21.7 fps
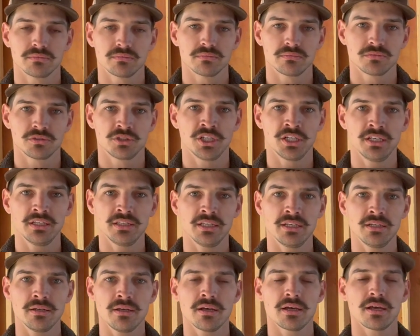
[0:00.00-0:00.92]

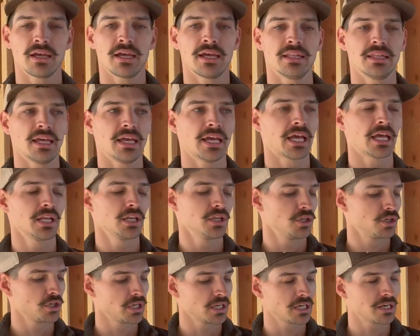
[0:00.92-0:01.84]
sheathing, and then
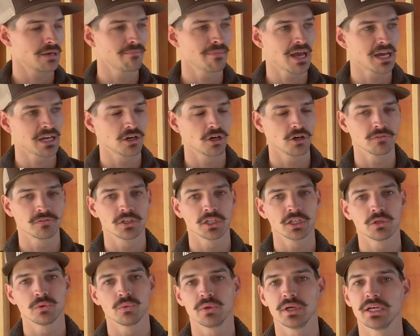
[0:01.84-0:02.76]
you're going to come back over
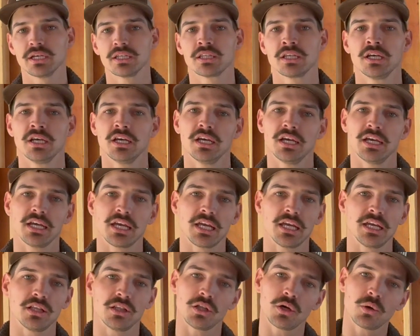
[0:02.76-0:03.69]
it with
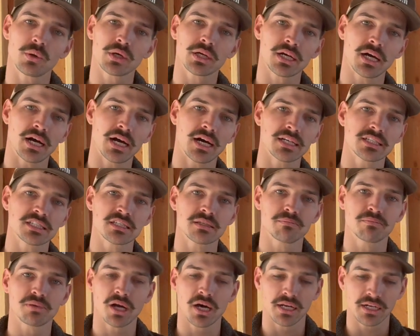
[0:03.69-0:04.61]
a lower cost
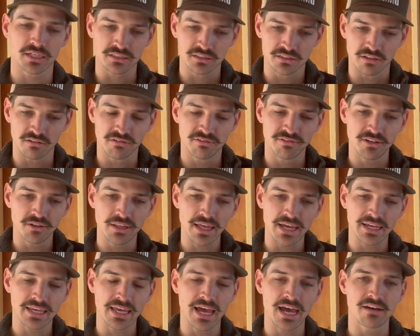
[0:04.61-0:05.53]
product to fill
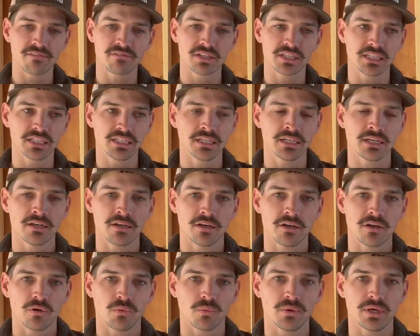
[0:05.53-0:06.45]
that cavity
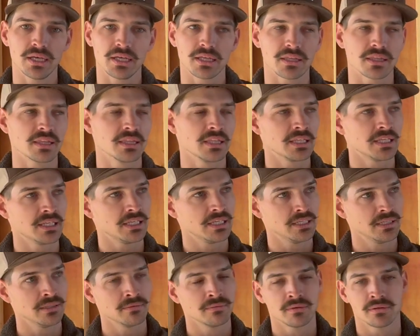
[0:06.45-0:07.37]
with
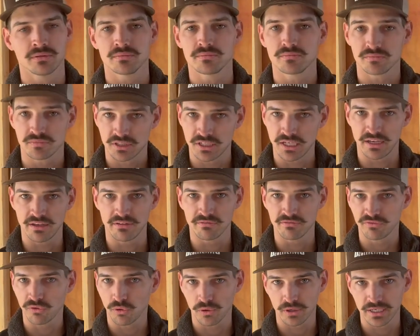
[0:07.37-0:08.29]
the, say,
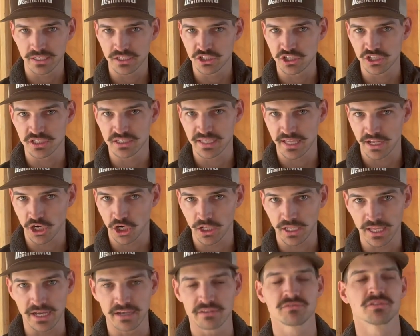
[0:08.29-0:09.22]
4 inches that are
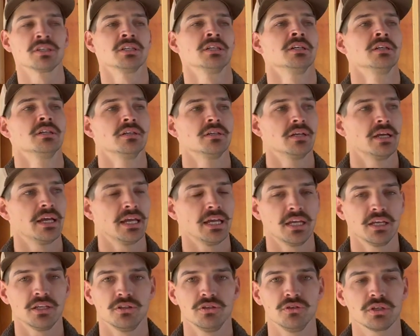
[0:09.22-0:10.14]
left.
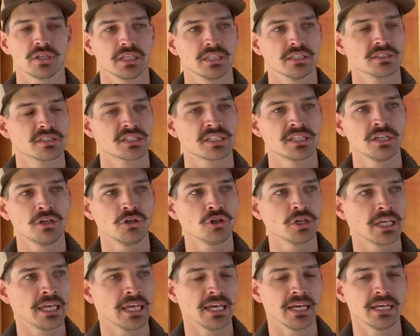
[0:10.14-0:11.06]
And you can still
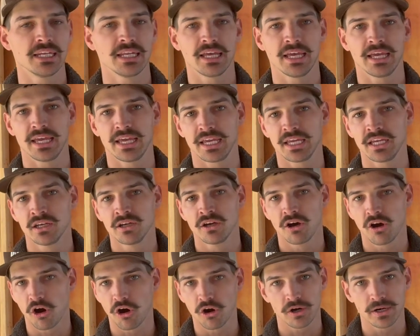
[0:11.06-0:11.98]
get a
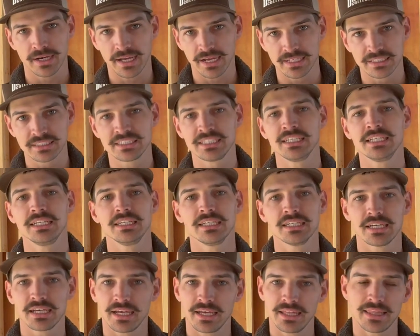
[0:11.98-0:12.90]
R19
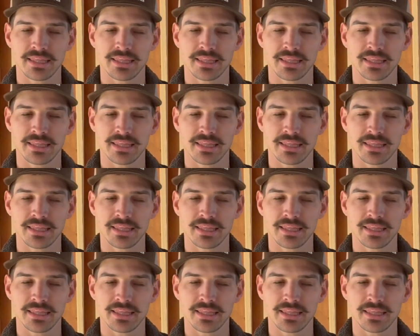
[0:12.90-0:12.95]
in